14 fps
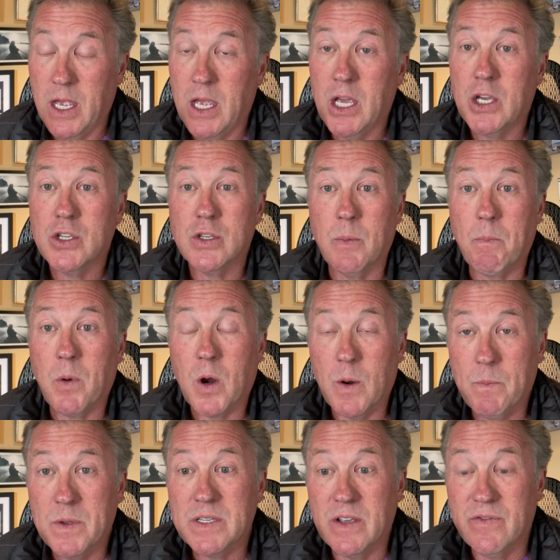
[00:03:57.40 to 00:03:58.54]
So the
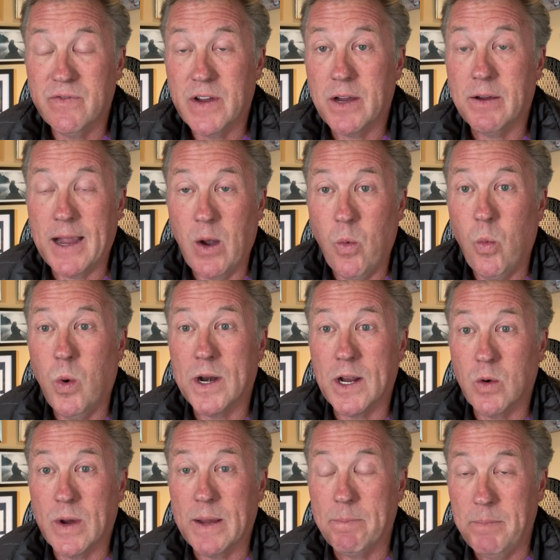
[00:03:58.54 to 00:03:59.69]
purpose of figuring out what a
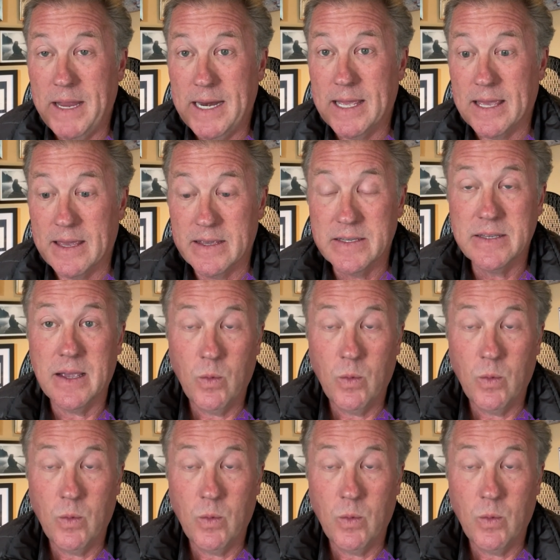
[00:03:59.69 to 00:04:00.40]
great meeting is